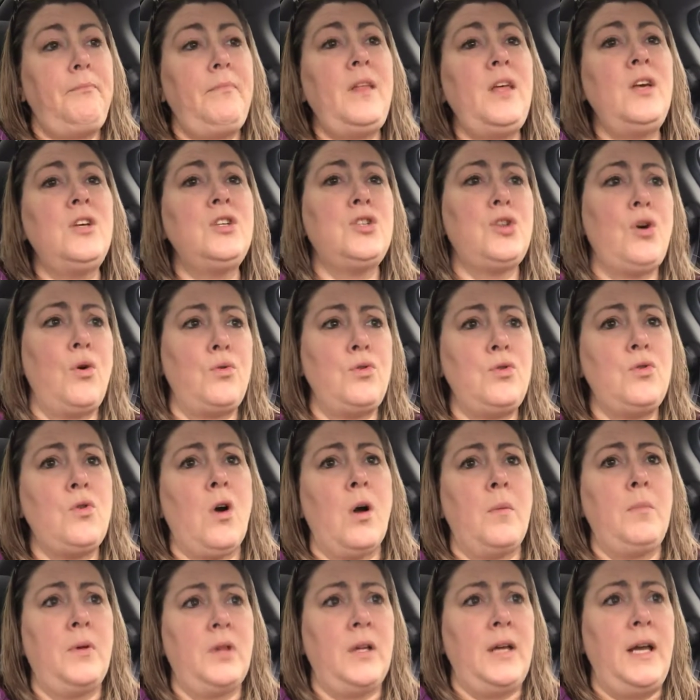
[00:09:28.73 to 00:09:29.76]
So
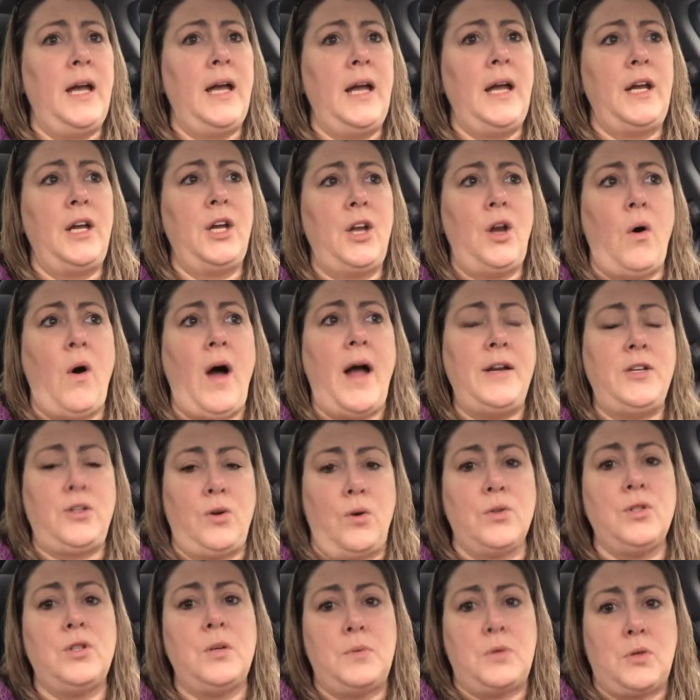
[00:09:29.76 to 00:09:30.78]
normally, I
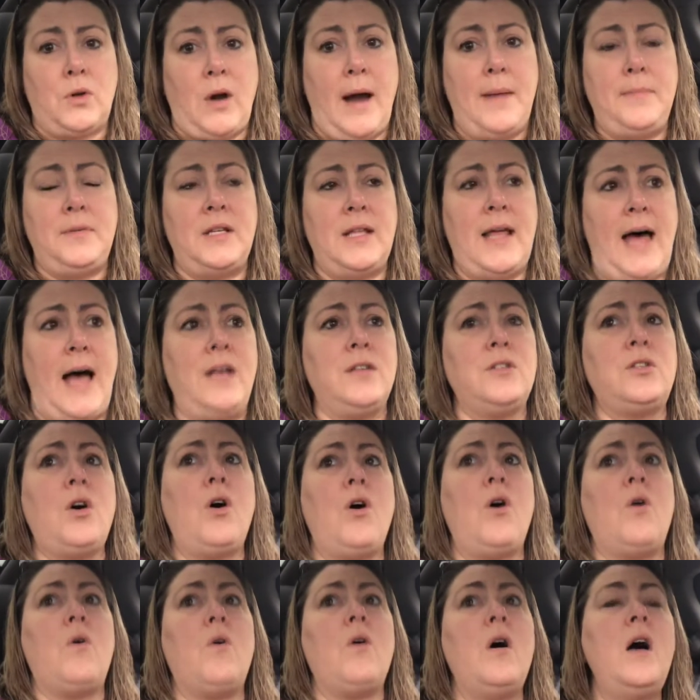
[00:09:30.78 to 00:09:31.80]
don't subscribe to that.
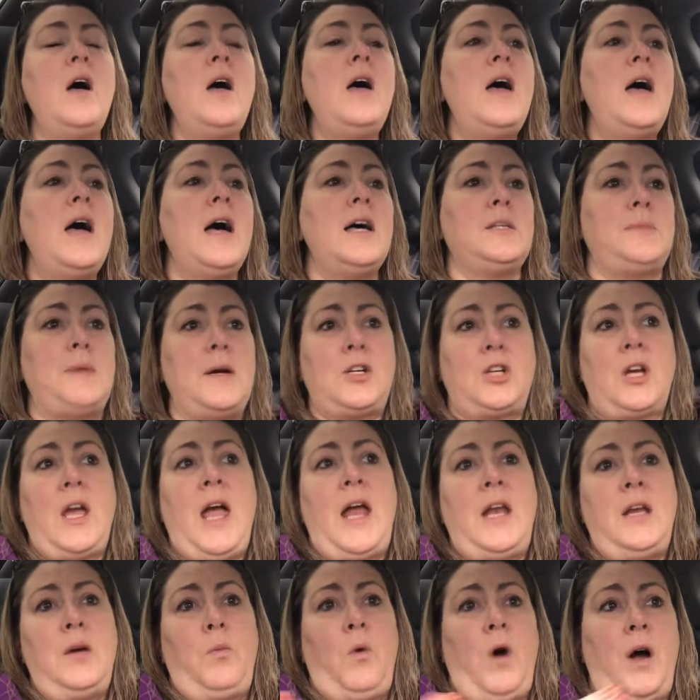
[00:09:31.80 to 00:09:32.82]
So especially
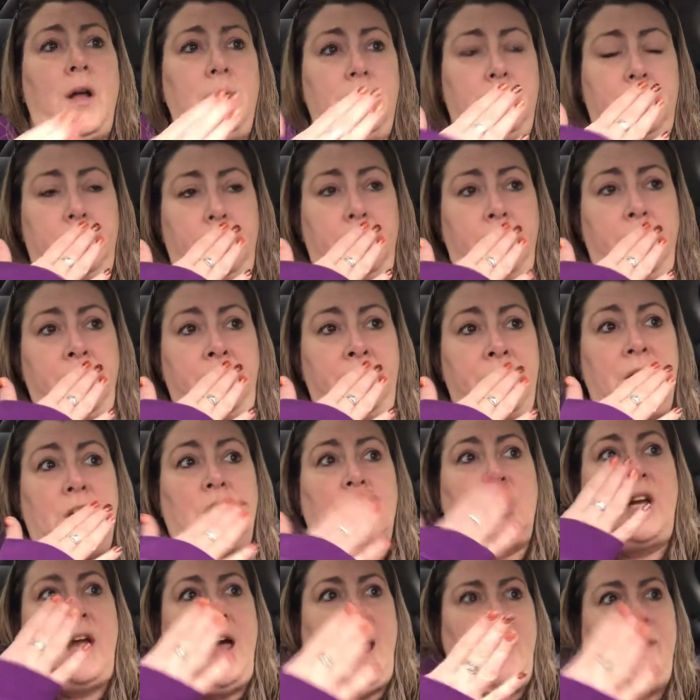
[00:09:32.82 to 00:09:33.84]
anyone that
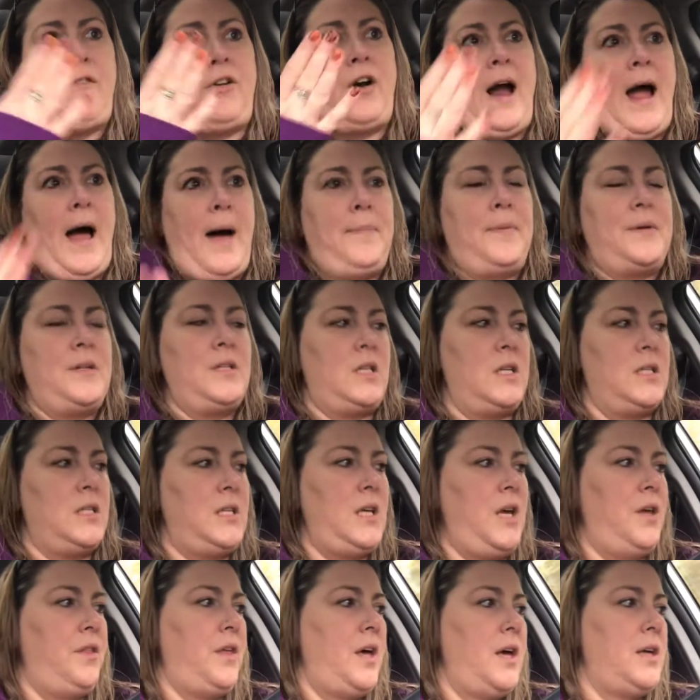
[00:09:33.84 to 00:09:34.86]
should ever happen to
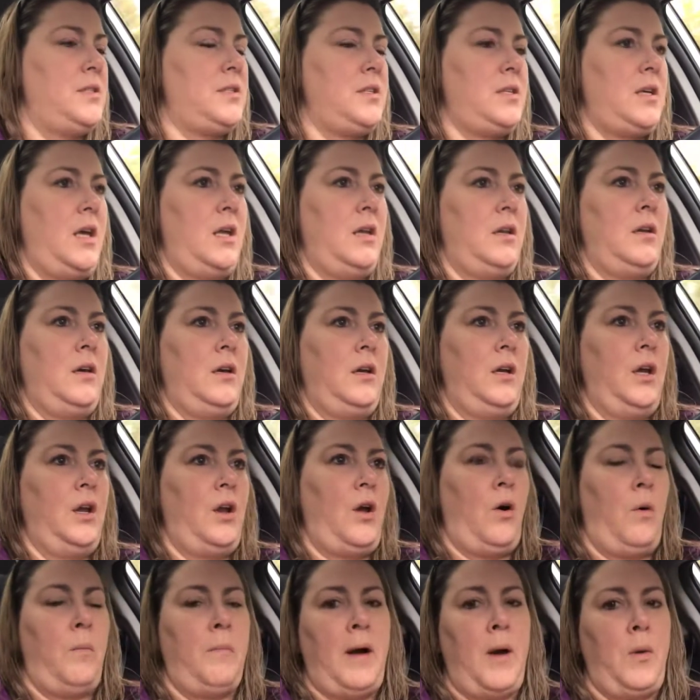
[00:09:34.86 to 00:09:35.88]
see this in,
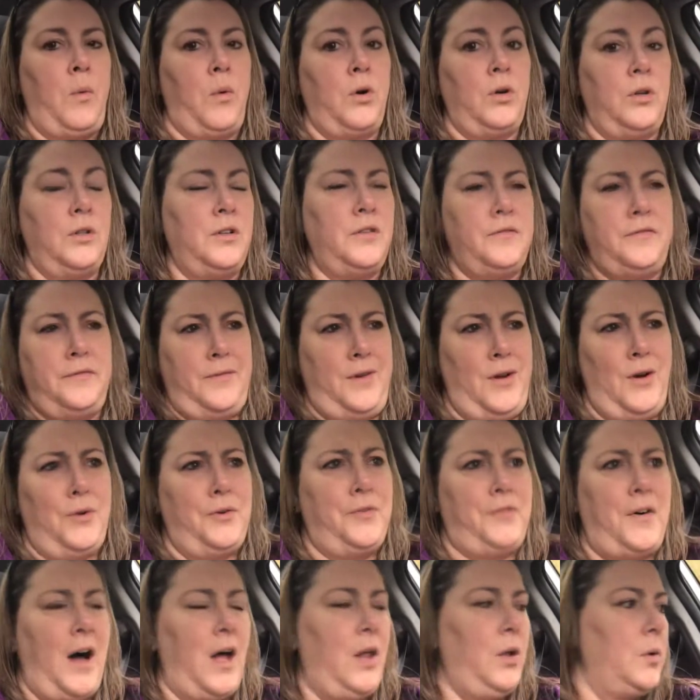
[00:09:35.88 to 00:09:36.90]
my world of no
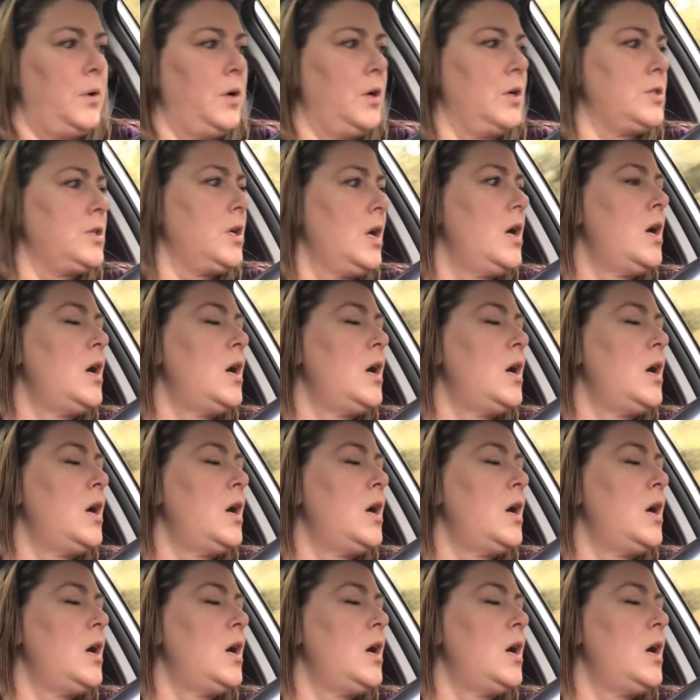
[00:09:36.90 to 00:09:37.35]
followers,